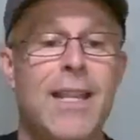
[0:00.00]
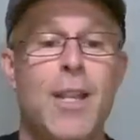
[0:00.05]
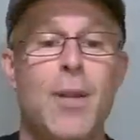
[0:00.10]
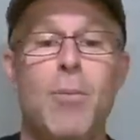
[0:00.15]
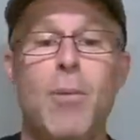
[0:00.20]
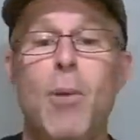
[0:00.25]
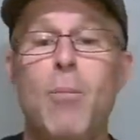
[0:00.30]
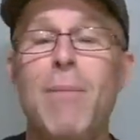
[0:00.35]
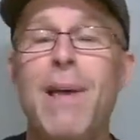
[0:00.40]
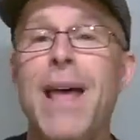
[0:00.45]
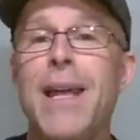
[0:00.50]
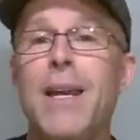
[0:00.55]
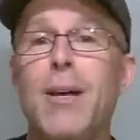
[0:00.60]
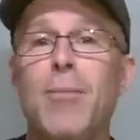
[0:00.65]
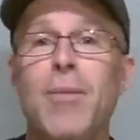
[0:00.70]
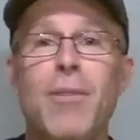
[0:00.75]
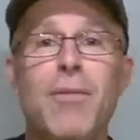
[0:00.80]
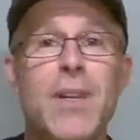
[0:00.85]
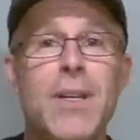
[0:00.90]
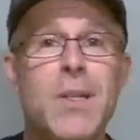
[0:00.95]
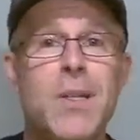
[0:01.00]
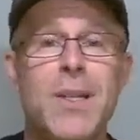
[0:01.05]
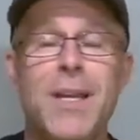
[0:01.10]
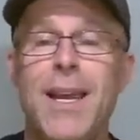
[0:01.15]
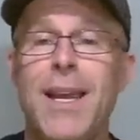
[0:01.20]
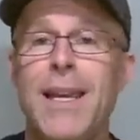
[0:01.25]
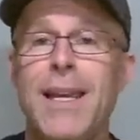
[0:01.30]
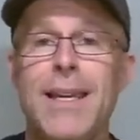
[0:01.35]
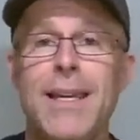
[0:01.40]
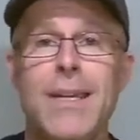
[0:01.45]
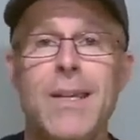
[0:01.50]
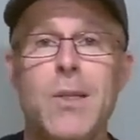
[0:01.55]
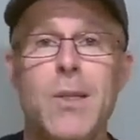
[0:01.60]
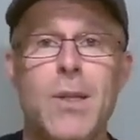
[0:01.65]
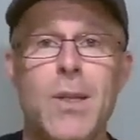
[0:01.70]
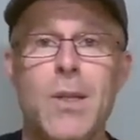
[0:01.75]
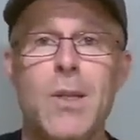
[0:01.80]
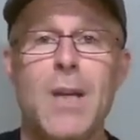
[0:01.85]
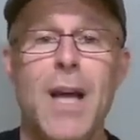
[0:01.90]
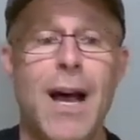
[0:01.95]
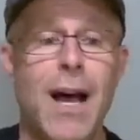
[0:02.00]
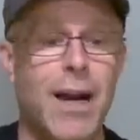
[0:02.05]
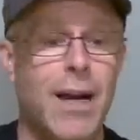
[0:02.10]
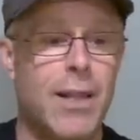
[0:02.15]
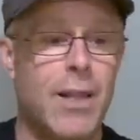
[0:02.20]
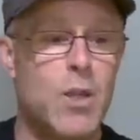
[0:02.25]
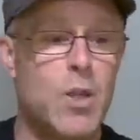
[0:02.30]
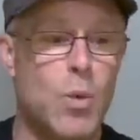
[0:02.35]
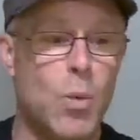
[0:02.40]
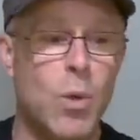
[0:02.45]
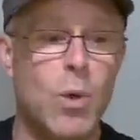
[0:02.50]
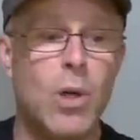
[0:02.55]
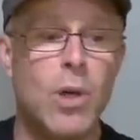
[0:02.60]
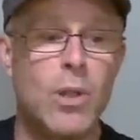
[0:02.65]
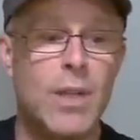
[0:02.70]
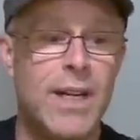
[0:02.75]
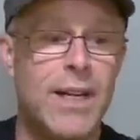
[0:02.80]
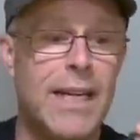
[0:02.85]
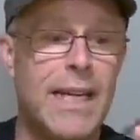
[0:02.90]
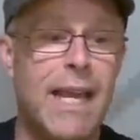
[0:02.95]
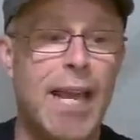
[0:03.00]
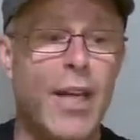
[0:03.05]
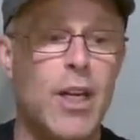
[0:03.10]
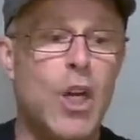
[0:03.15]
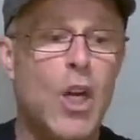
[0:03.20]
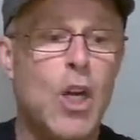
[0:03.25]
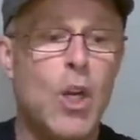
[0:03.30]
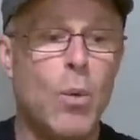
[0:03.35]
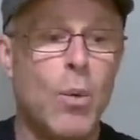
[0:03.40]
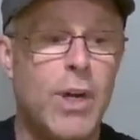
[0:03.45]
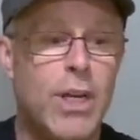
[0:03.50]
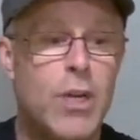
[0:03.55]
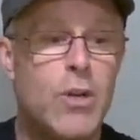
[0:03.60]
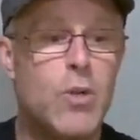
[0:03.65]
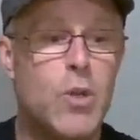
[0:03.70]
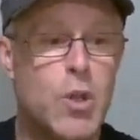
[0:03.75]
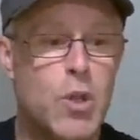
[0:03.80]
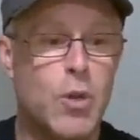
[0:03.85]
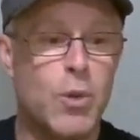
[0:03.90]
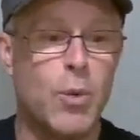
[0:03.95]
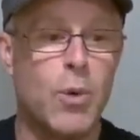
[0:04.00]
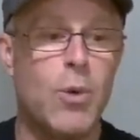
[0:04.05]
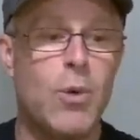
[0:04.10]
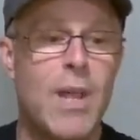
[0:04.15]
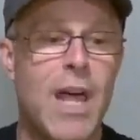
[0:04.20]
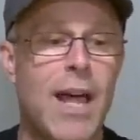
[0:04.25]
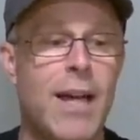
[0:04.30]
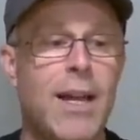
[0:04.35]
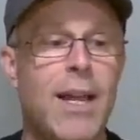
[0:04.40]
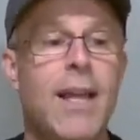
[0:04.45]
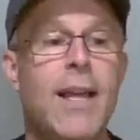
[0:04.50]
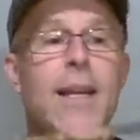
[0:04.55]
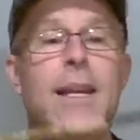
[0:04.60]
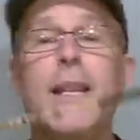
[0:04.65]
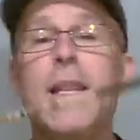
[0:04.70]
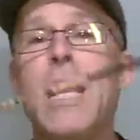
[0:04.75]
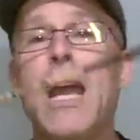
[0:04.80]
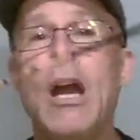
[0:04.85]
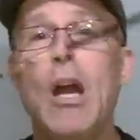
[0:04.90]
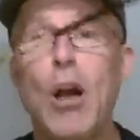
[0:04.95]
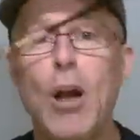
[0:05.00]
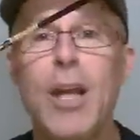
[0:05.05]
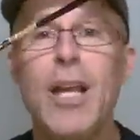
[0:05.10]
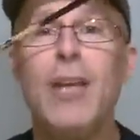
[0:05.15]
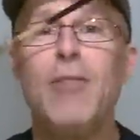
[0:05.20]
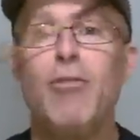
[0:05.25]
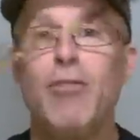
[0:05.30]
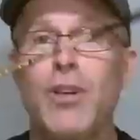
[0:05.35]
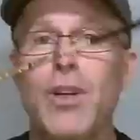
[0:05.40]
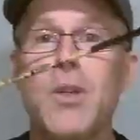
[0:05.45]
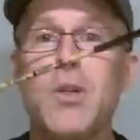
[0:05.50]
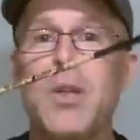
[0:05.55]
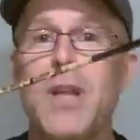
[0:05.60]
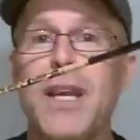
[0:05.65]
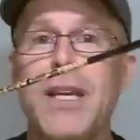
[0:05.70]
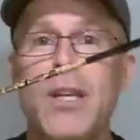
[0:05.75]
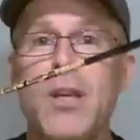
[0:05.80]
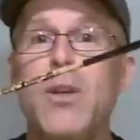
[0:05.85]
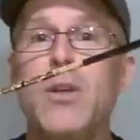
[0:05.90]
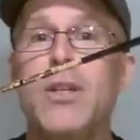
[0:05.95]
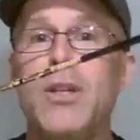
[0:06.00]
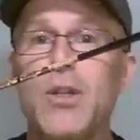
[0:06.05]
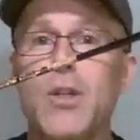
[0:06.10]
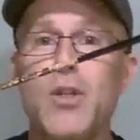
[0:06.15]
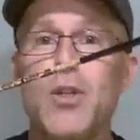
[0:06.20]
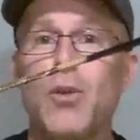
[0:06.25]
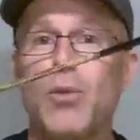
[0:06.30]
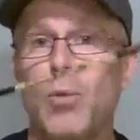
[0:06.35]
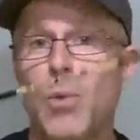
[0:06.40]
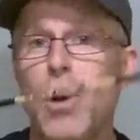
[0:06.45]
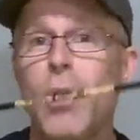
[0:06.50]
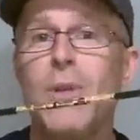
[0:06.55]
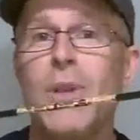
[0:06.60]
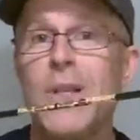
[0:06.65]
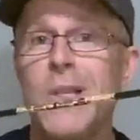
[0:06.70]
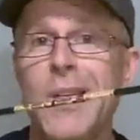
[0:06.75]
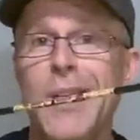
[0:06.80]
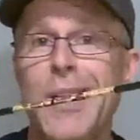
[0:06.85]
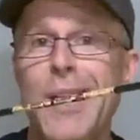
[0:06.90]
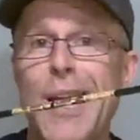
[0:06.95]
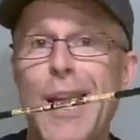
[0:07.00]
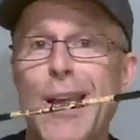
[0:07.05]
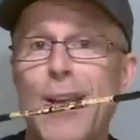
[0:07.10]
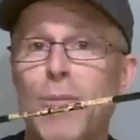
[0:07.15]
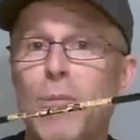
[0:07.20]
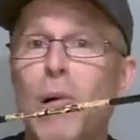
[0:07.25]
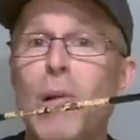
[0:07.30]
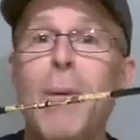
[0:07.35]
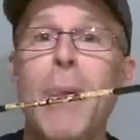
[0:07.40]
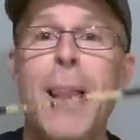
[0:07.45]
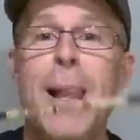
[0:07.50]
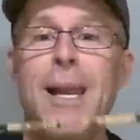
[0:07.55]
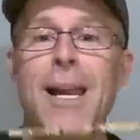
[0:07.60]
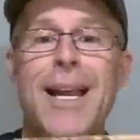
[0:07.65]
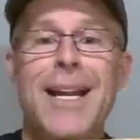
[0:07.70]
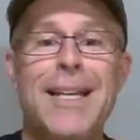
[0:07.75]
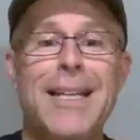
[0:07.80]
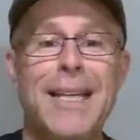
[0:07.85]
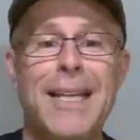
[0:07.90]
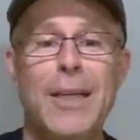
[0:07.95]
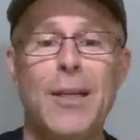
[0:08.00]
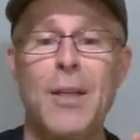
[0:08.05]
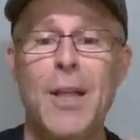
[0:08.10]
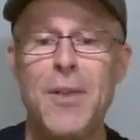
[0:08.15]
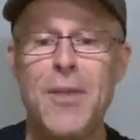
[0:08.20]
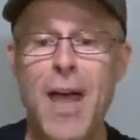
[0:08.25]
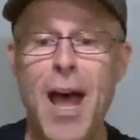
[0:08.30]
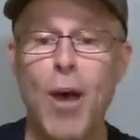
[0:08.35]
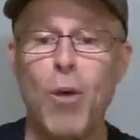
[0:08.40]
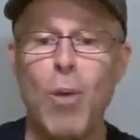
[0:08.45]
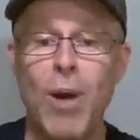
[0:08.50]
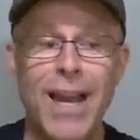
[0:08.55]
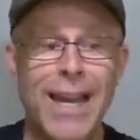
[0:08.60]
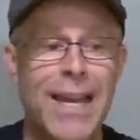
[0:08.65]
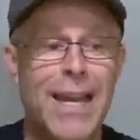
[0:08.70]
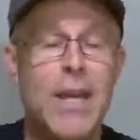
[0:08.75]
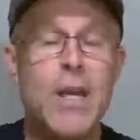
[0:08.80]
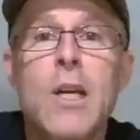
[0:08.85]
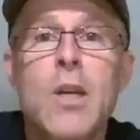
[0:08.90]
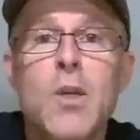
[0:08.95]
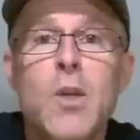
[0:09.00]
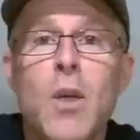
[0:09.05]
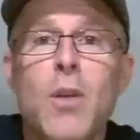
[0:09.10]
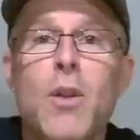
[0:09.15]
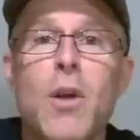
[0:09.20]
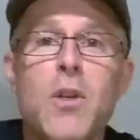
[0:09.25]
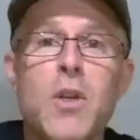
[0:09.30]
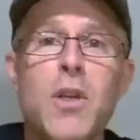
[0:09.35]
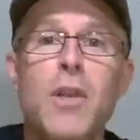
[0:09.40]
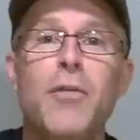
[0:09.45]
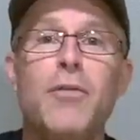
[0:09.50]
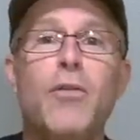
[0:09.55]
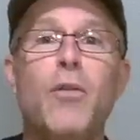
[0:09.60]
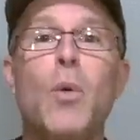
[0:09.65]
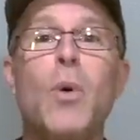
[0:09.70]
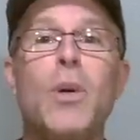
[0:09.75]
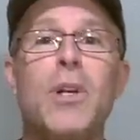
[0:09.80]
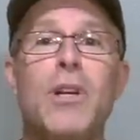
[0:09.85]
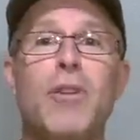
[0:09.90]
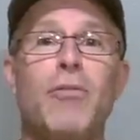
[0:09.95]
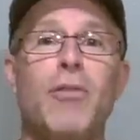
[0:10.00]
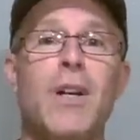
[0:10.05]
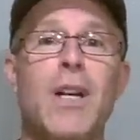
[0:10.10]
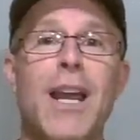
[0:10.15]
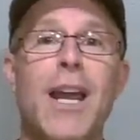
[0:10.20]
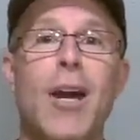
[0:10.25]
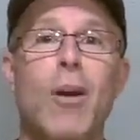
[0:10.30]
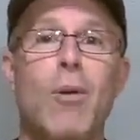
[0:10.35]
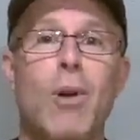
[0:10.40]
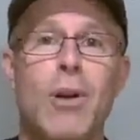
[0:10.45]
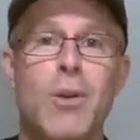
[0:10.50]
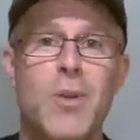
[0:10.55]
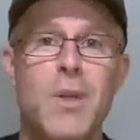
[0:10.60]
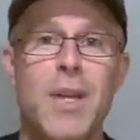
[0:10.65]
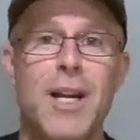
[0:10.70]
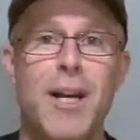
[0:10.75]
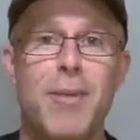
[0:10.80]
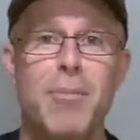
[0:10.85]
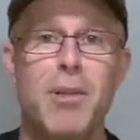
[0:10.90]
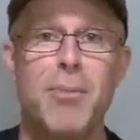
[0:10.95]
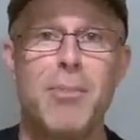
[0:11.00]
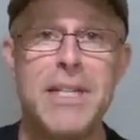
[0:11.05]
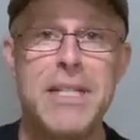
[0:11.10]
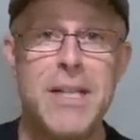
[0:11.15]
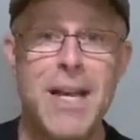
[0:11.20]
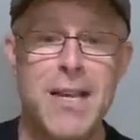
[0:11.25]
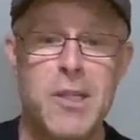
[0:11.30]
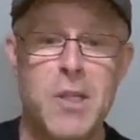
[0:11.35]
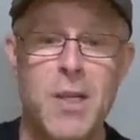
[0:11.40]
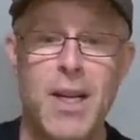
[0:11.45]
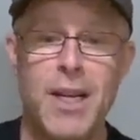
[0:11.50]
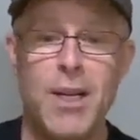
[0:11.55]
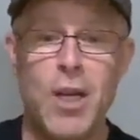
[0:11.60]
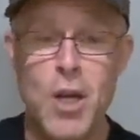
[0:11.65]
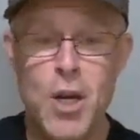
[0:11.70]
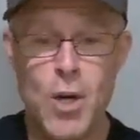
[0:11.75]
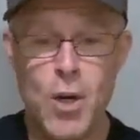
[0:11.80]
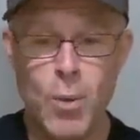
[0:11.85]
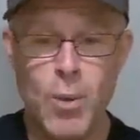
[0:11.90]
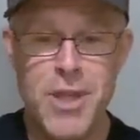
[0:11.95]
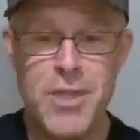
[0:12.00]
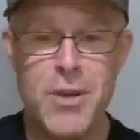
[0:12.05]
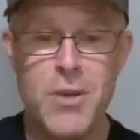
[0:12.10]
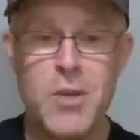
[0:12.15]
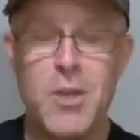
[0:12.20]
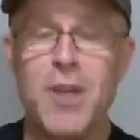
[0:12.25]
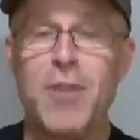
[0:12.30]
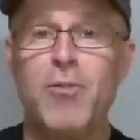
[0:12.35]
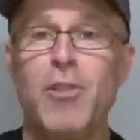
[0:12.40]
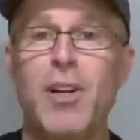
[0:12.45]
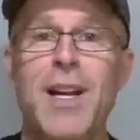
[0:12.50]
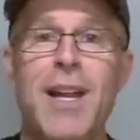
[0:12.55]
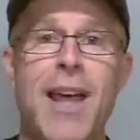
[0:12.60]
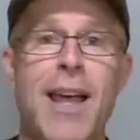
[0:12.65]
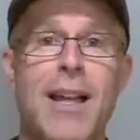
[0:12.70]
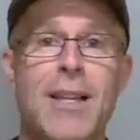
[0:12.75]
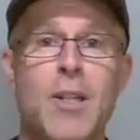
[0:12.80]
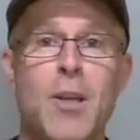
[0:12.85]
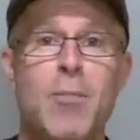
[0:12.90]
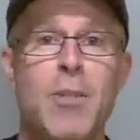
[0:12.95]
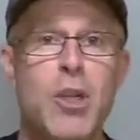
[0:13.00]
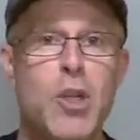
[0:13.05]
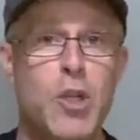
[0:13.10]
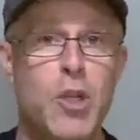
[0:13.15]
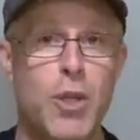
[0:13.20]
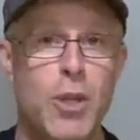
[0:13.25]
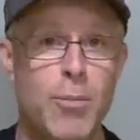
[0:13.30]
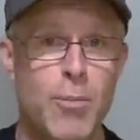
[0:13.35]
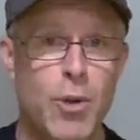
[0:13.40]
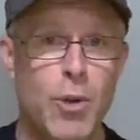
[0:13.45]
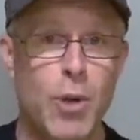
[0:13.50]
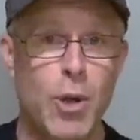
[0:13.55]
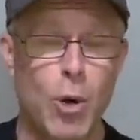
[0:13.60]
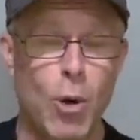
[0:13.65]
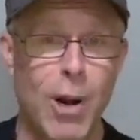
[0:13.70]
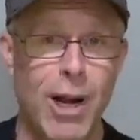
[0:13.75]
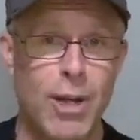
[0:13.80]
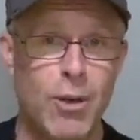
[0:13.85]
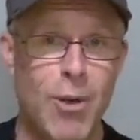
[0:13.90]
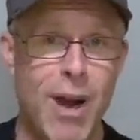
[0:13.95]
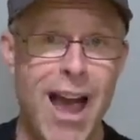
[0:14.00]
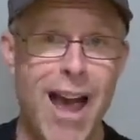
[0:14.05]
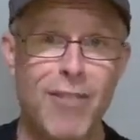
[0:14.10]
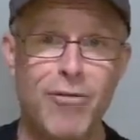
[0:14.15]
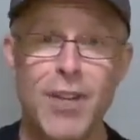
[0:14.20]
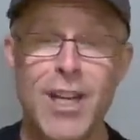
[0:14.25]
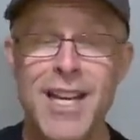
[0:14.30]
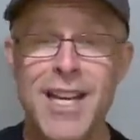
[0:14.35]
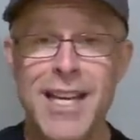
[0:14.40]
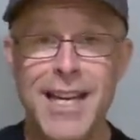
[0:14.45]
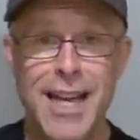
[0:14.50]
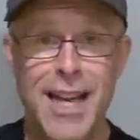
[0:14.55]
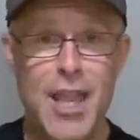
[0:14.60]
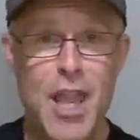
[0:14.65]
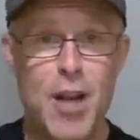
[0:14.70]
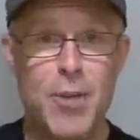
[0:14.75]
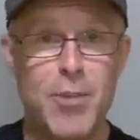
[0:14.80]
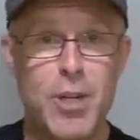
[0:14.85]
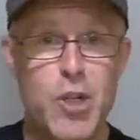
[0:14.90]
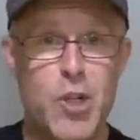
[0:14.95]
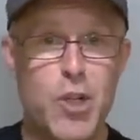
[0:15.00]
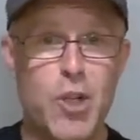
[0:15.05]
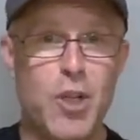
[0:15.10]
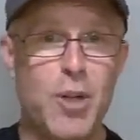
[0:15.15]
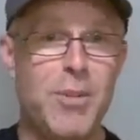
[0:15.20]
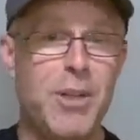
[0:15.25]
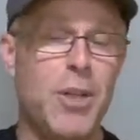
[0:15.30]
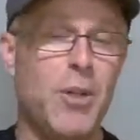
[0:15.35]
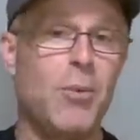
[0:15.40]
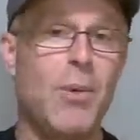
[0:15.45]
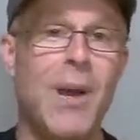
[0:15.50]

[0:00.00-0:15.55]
The momentum of this thing is just out of this world. And again, when you screw that head in there, it feels like you could just throw this at the animal and kill it that way. So those are the four different arrows that I'm gonna be testing with those different heads. I'm gonna shoot them through a chronograph, and then I'm gonna shoot them at the